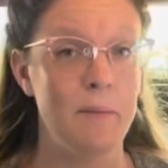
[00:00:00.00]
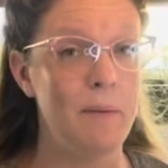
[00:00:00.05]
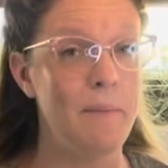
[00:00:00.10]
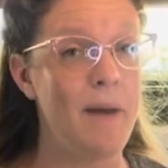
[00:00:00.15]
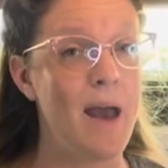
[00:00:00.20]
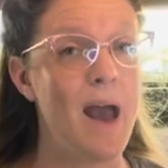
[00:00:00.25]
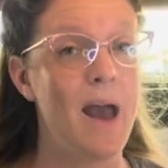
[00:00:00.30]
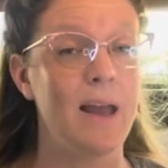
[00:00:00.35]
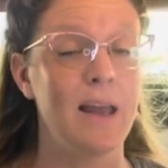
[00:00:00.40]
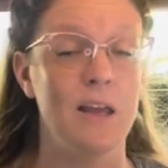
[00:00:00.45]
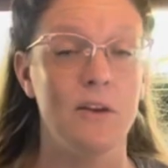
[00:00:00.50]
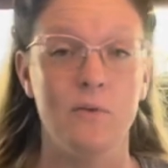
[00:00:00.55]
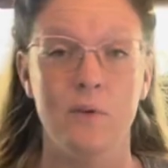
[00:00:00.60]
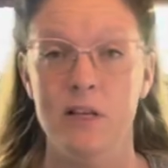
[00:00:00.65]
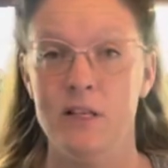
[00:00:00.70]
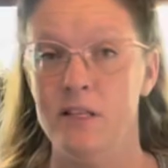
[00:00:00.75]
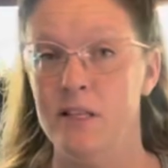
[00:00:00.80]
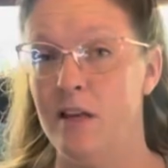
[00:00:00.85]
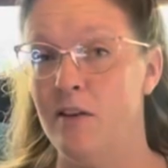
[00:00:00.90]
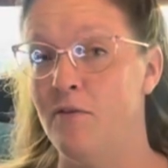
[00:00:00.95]
it back and
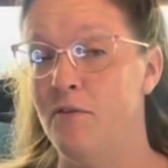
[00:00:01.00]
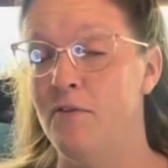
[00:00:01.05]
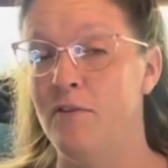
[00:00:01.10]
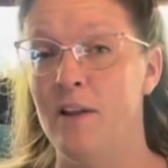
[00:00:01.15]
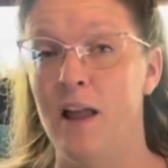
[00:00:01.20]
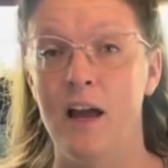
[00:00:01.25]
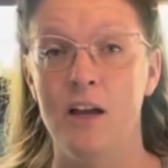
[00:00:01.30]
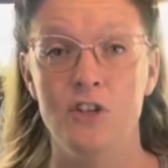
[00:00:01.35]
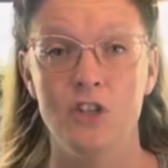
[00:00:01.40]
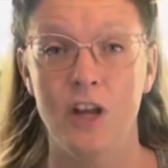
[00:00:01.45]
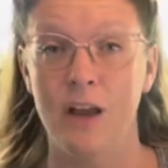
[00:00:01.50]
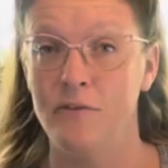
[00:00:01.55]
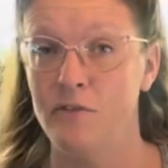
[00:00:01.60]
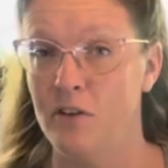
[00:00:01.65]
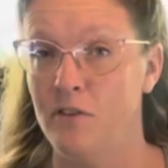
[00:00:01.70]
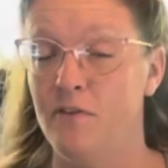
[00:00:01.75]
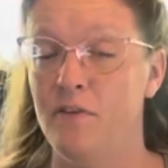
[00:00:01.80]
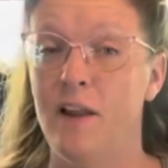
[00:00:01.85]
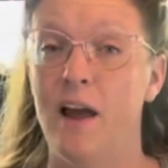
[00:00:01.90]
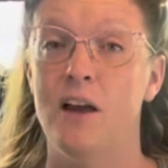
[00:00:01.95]
receive flush after
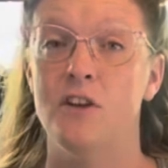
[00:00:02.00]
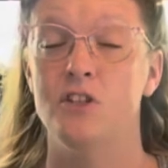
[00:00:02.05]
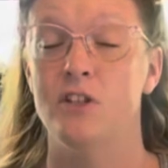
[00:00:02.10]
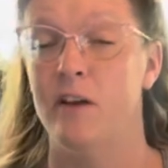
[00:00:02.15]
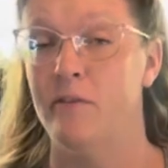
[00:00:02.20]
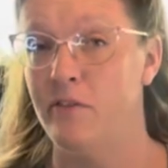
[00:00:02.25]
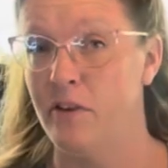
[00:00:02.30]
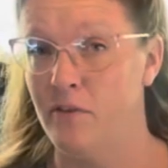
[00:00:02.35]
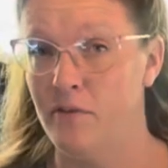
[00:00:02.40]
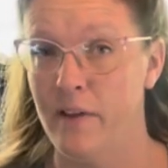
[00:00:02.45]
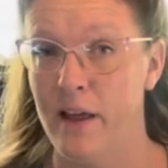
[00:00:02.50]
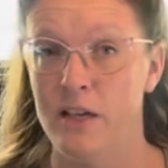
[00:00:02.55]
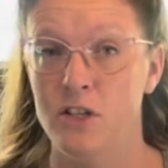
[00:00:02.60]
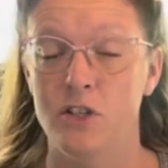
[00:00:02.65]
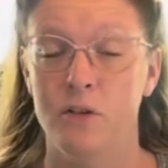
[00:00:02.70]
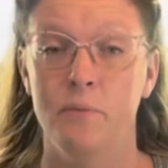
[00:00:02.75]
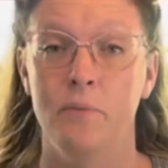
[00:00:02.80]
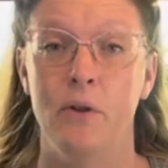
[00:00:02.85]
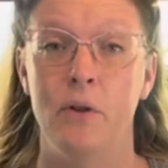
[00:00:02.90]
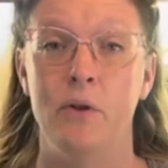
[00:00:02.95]
flush after flush
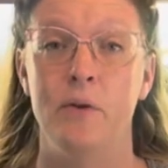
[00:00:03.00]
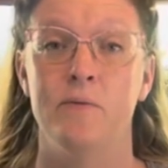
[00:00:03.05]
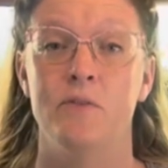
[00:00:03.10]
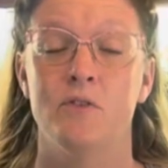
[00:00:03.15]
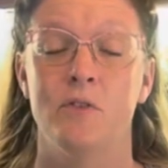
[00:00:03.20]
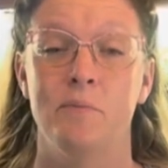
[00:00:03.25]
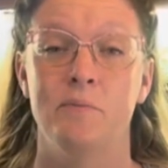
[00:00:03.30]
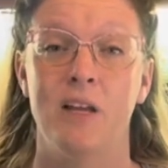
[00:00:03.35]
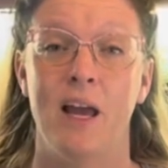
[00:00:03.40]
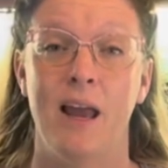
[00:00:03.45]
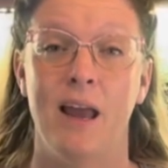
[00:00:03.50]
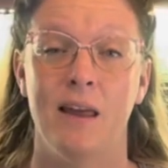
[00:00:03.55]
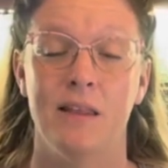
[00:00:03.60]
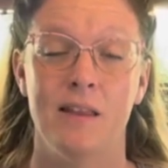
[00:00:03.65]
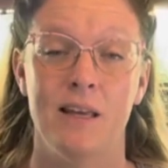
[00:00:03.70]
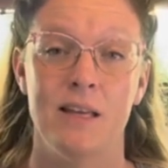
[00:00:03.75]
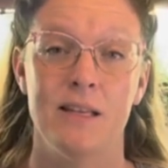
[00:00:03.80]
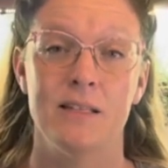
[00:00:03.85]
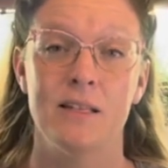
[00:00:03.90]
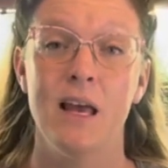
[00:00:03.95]
of blooms from
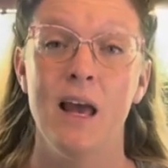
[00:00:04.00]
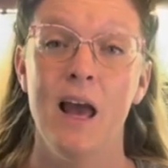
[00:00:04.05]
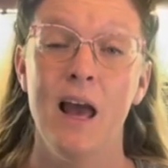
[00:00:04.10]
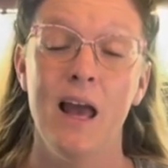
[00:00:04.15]
dianthus.